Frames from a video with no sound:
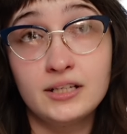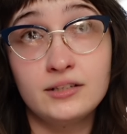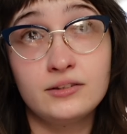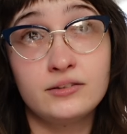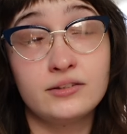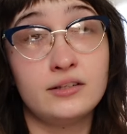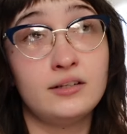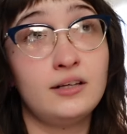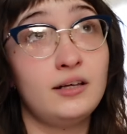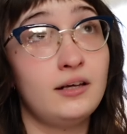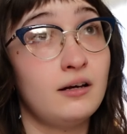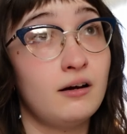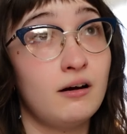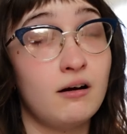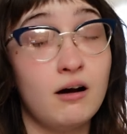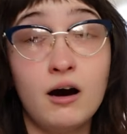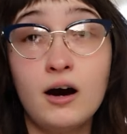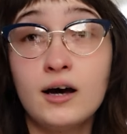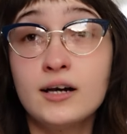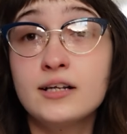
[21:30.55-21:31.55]
It's
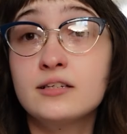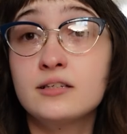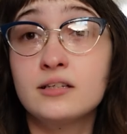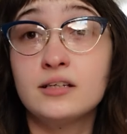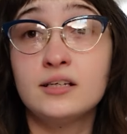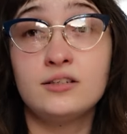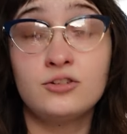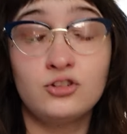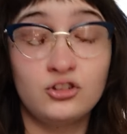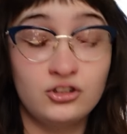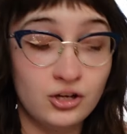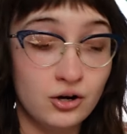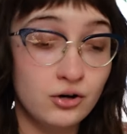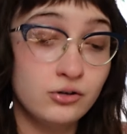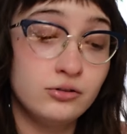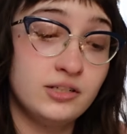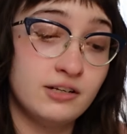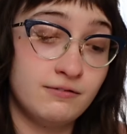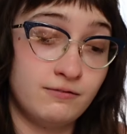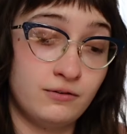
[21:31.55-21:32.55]
honestly
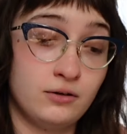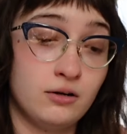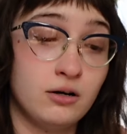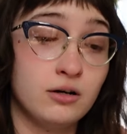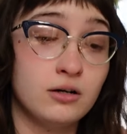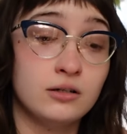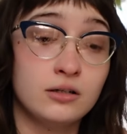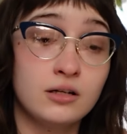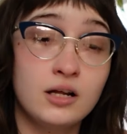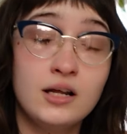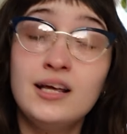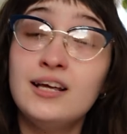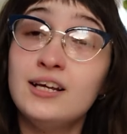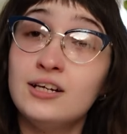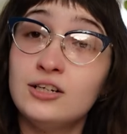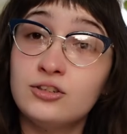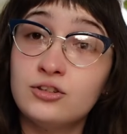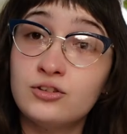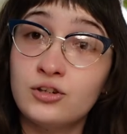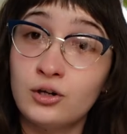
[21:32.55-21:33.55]
so difficult
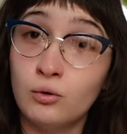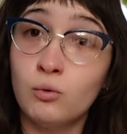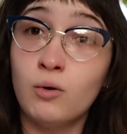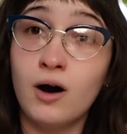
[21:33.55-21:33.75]
to